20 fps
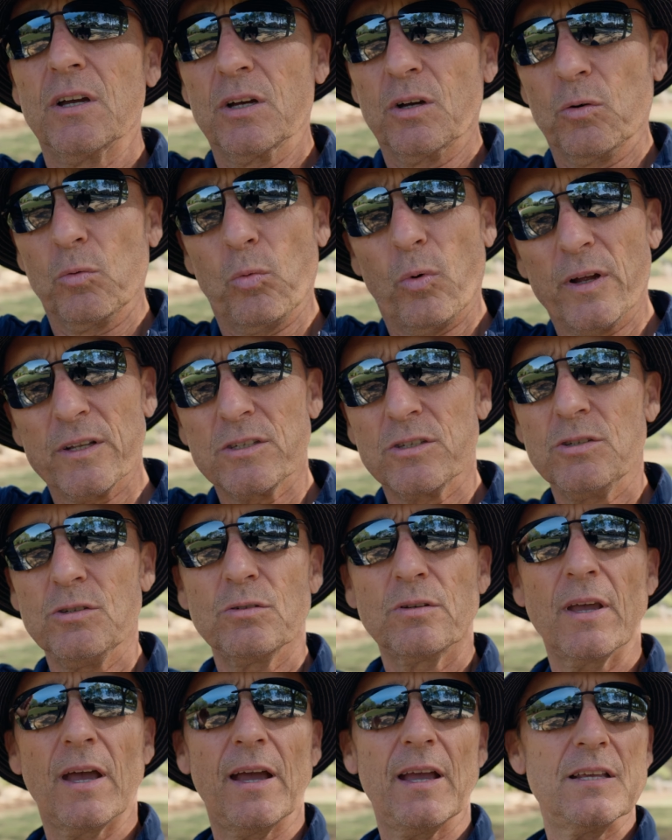what you
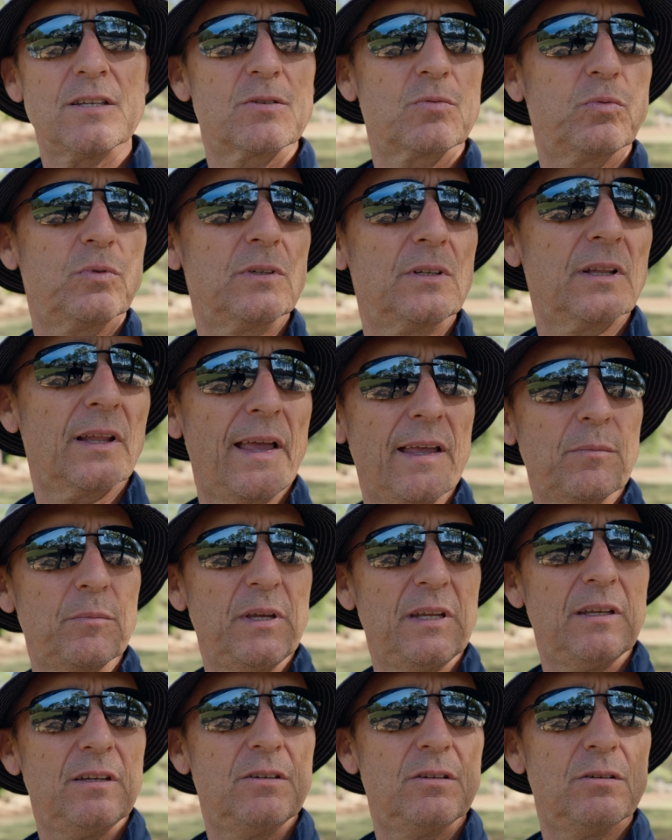guys would like me
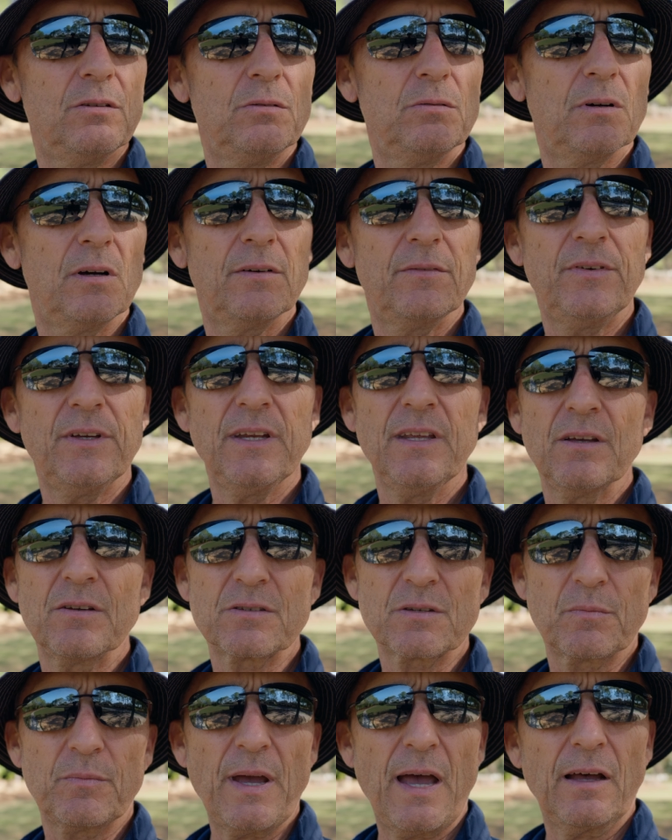to do
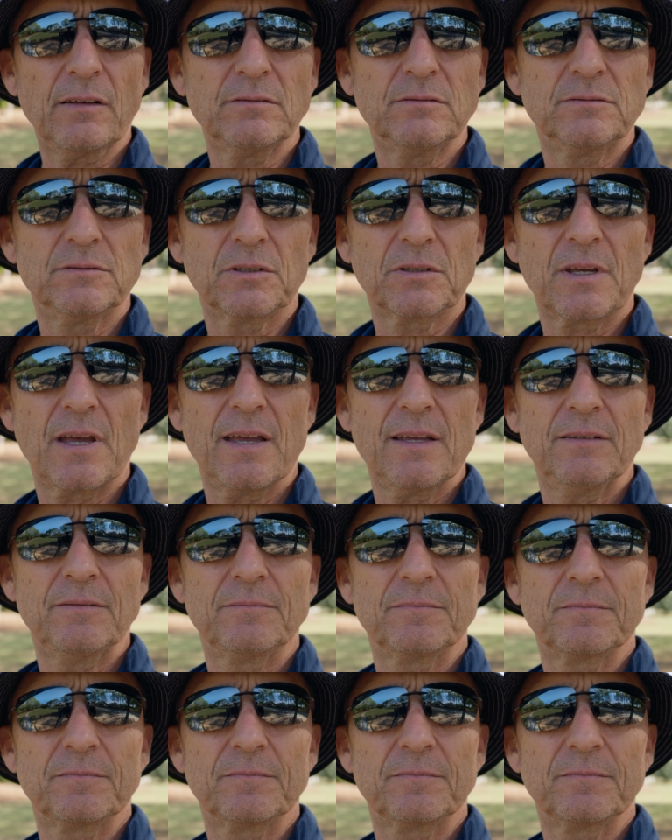videos about, okay?